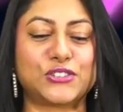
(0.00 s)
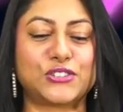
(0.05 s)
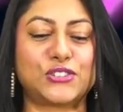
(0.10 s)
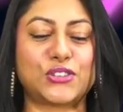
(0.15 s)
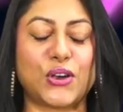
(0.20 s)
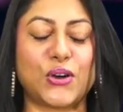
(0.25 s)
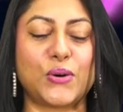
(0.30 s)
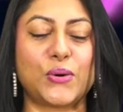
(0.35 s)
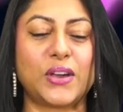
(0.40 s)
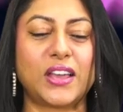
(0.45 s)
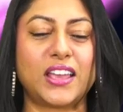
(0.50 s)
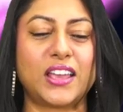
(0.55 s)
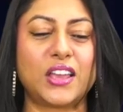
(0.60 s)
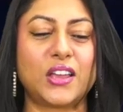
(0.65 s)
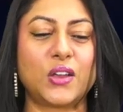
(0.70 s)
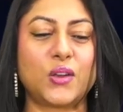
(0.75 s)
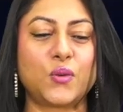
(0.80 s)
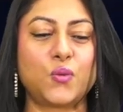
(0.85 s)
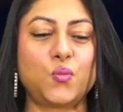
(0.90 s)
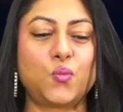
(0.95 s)
So,
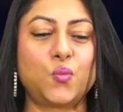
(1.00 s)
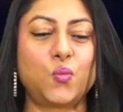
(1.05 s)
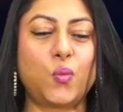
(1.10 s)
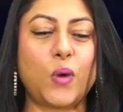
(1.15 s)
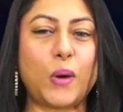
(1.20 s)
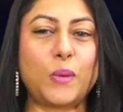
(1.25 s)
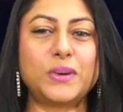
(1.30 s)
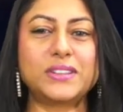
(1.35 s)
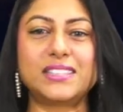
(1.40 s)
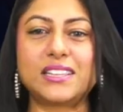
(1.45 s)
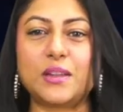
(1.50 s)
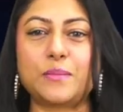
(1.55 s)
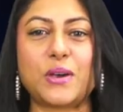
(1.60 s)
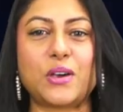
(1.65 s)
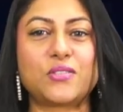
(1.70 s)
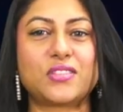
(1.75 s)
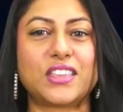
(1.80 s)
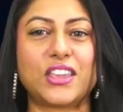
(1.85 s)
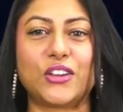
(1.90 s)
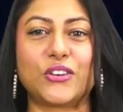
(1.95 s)
what was it
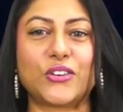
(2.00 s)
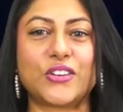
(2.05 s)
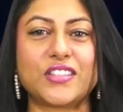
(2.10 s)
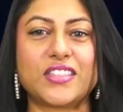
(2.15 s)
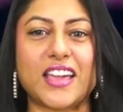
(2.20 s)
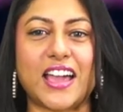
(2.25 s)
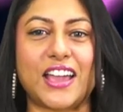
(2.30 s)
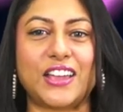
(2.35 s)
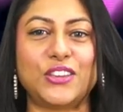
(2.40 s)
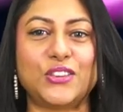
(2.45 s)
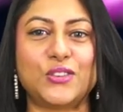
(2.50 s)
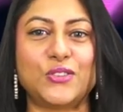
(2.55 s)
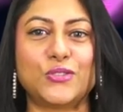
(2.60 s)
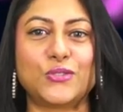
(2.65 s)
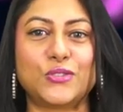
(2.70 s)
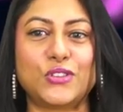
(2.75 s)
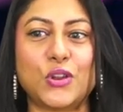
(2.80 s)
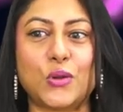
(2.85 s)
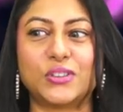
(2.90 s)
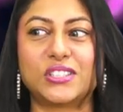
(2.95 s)
about theater that
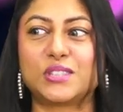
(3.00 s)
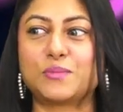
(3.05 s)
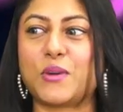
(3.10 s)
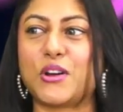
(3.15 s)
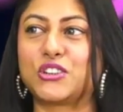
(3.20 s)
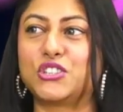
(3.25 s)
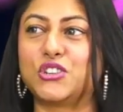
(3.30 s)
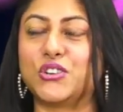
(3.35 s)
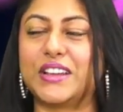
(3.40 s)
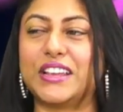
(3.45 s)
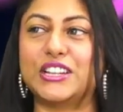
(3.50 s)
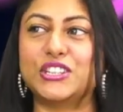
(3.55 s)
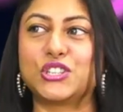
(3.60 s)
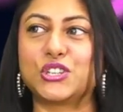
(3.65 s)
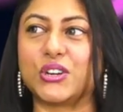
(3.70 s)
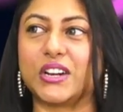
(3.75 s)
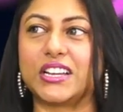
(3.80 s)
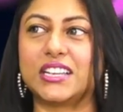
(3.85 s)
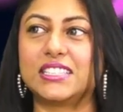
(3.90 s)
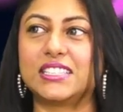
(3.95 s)
you, you know, sparked your
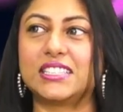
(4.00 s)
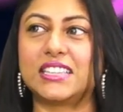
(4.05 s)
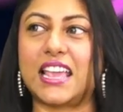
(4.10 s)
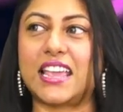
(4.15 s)
interest?